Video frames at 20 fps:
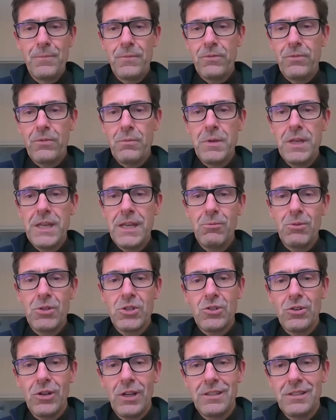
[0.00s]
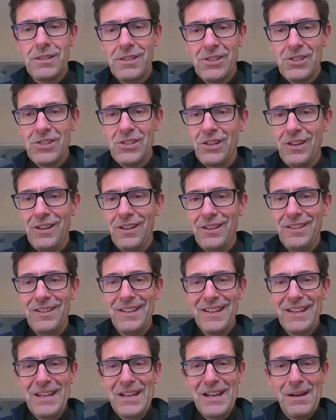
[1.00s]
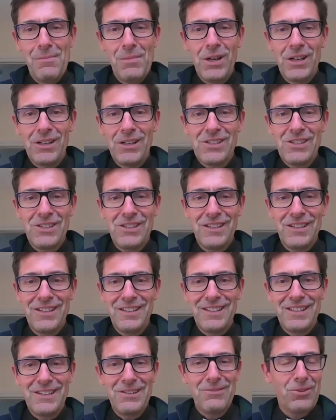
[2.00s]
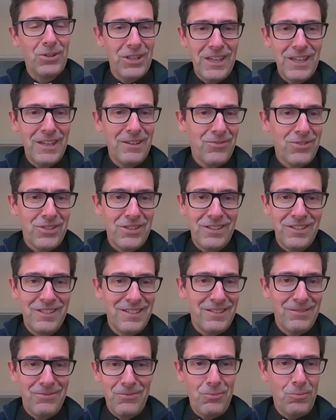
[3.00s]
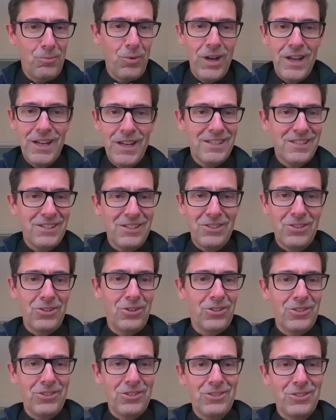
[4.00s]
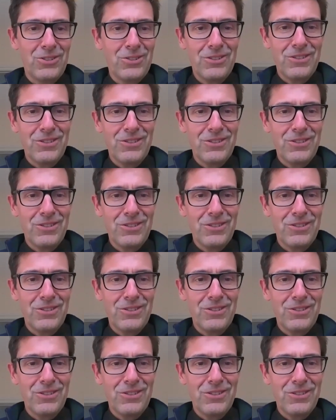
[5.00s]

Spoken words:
for me, it was trying to discern amongst the different gifts and the different ways that God had,